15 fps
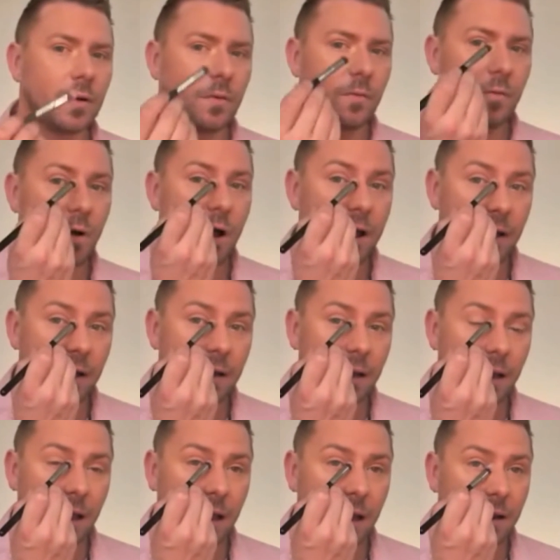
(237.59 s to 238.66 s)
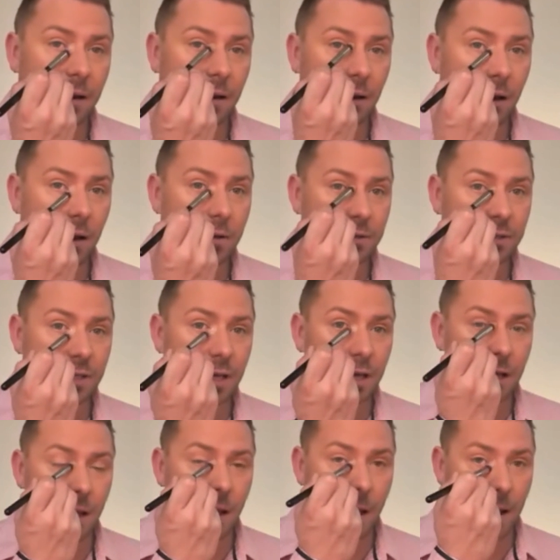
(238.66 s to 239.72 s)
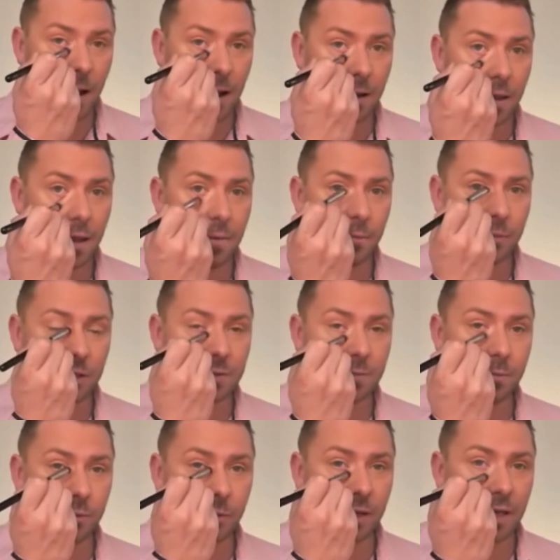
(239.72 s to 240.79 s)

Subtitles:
right in close here, and then just